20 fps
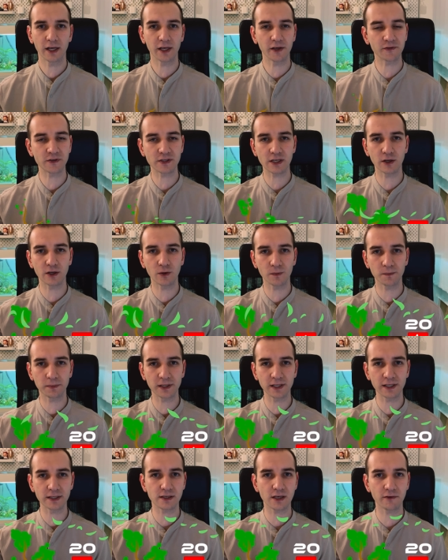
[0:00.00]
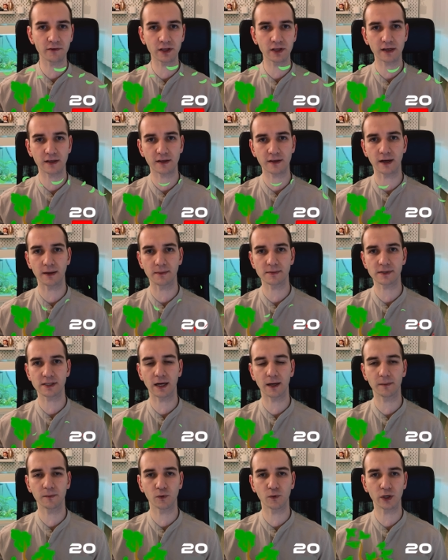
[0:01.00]
If so, please give it a
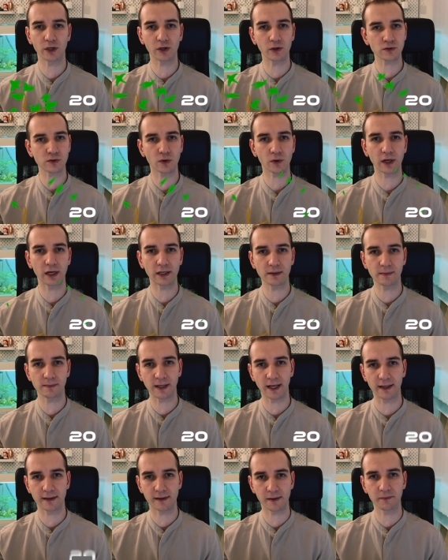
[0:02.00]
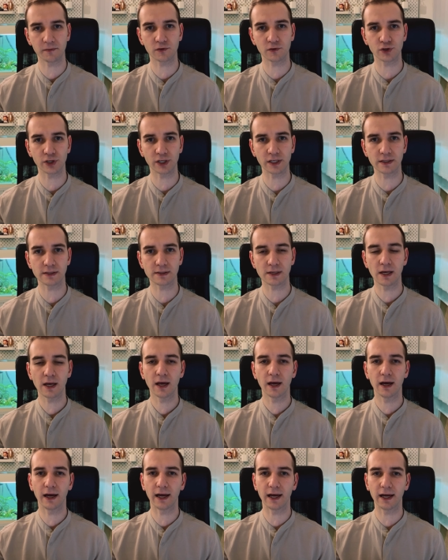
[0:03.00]
thumbs up. We're also gonna plant them trees
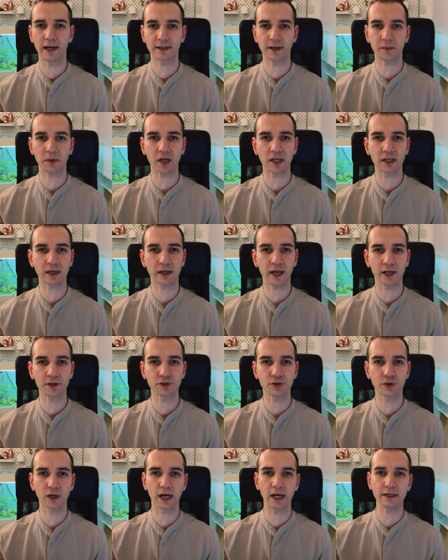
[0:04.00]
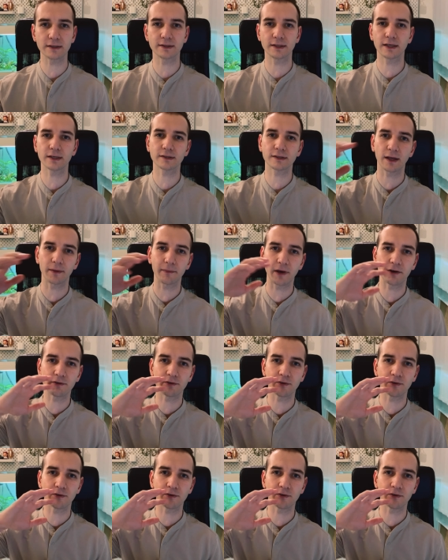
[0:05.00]
and I'm gonna catch you guys next time.